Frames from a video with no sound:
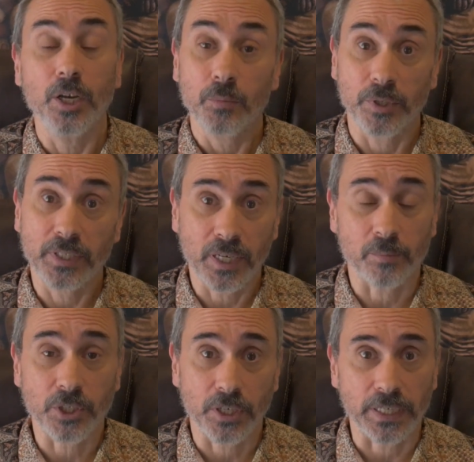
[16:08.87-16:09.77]
but then I'm
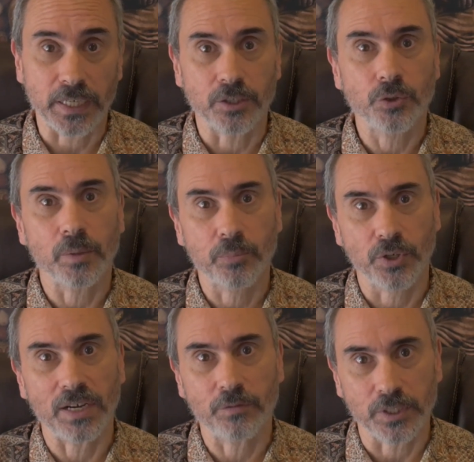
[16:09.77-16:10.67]
turning it into a
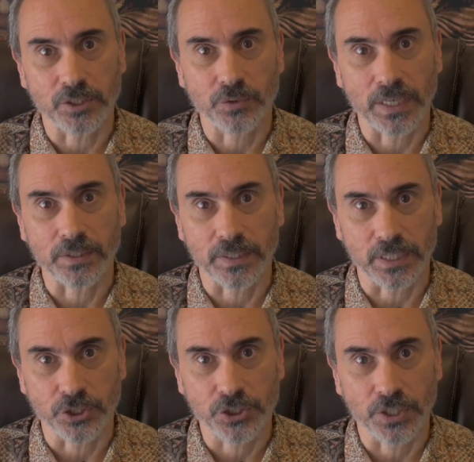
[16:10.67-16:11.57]
preference rather than a
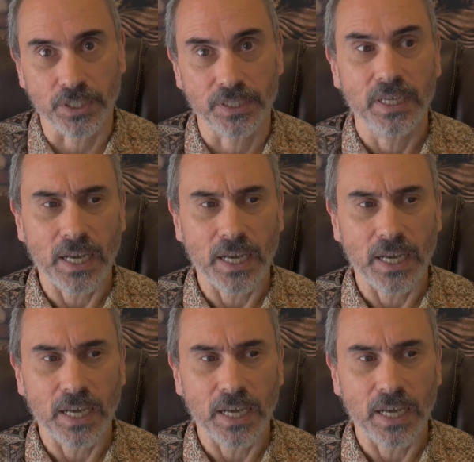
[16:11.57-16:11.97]
should.